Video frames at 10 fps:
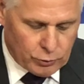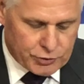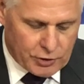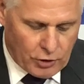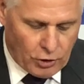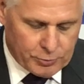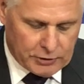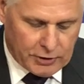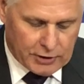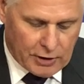also
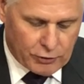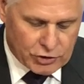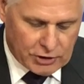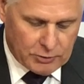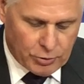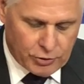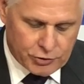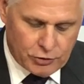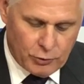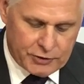openly encourage any
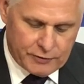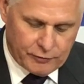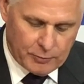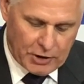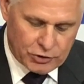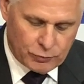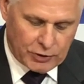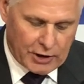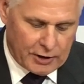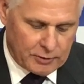person who has information
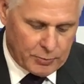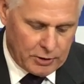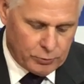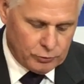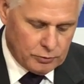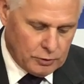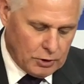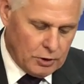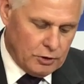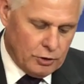regarding people
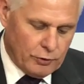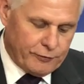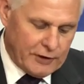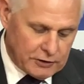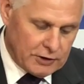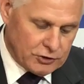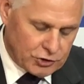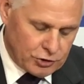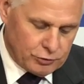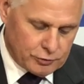who offend
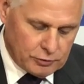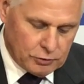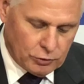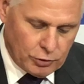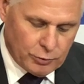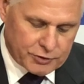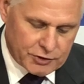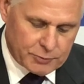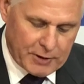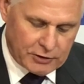against children or who are
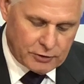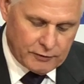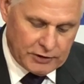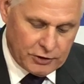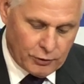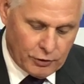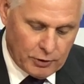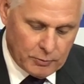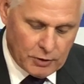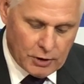suspected of any
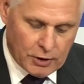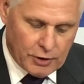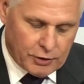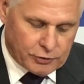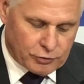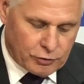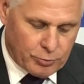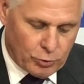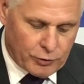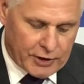crime to
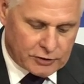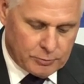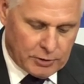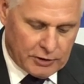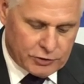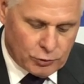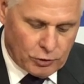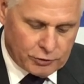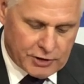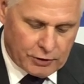report that to police or
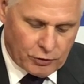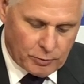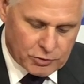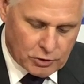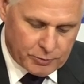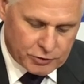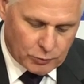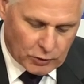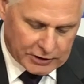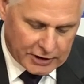contact Crime Stoppers
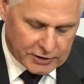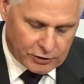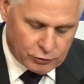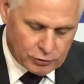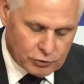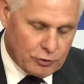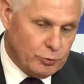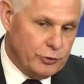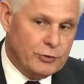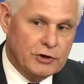on 1800
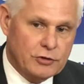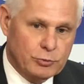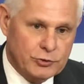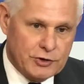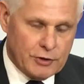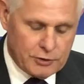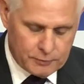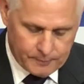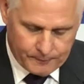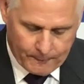333 000
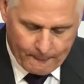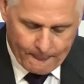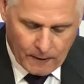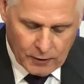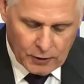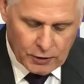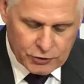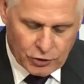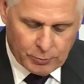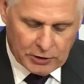
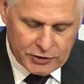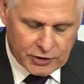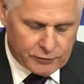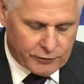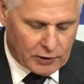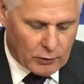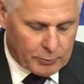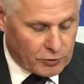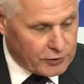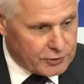so police can follow
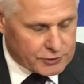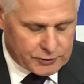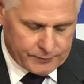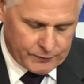up on this.